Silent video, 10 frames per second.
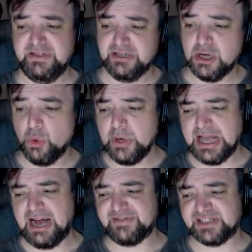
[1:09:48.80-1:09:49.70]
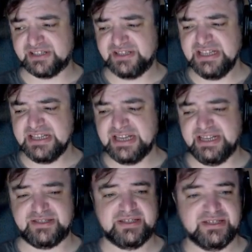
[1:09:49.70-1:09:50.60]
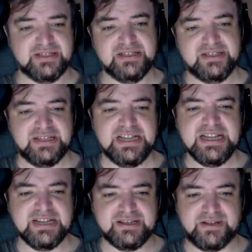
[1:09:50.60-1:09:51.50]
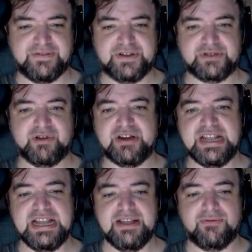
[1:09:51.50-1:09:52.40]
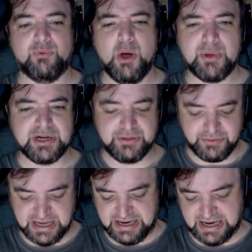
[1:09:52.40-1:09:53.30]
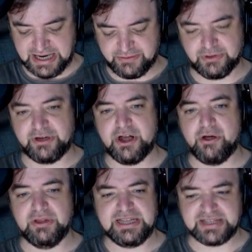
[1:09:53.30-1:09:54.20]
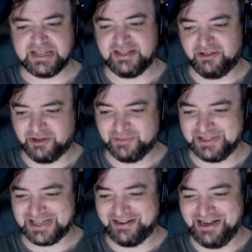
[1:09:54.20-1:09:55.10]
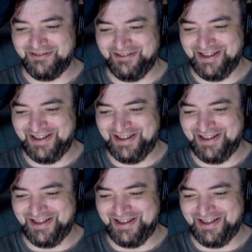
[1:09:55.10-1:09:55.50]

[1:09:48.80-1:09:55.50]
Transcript: We have succeeded. He is the first one at Eve. What we're going to do there, I do not know. Let's get the other Kerbals out anyway.